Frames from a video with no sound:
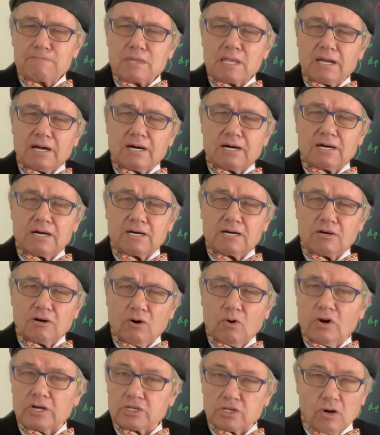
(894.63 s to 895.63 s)

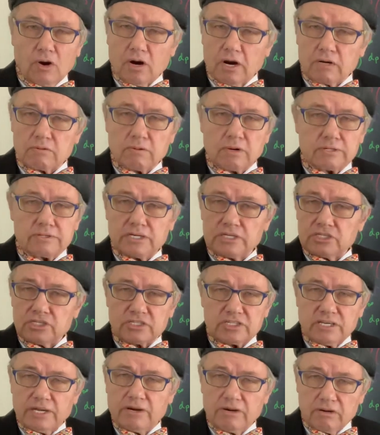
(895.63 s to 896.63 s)
on CardWorthy,
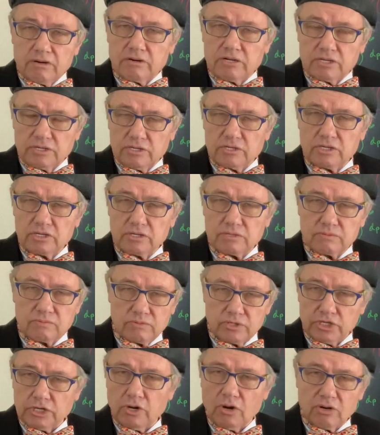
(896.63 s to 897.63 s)
just enter,
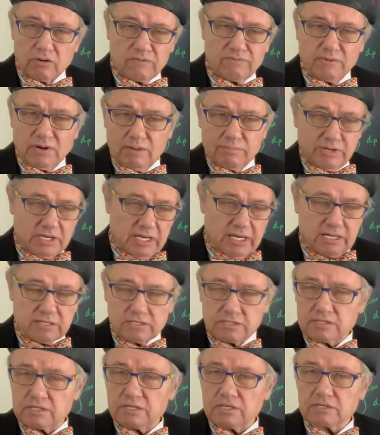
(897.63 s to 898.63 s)
when you go GoFundMe,
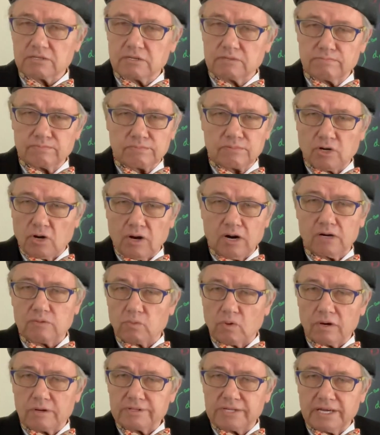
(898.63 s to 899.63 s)
hit the
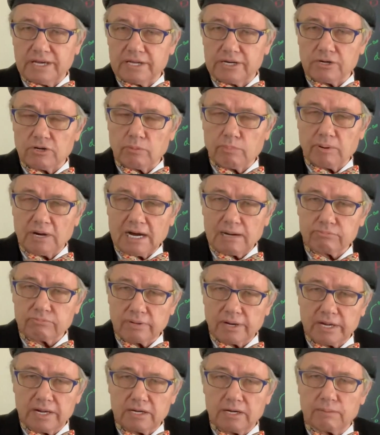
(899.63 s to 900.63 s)
CardWorthy, and it'll pop
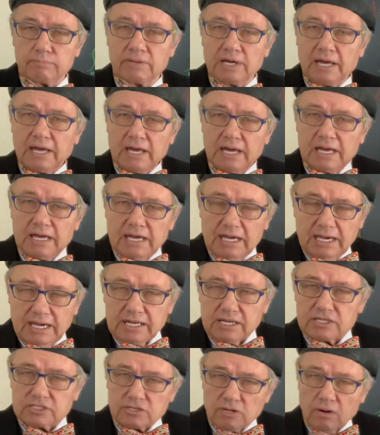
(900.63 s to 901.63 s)
right up.
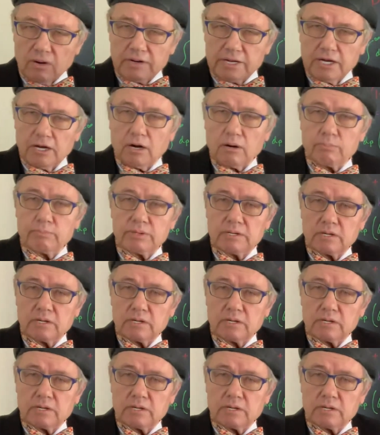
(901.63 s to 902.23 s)
And it's called Help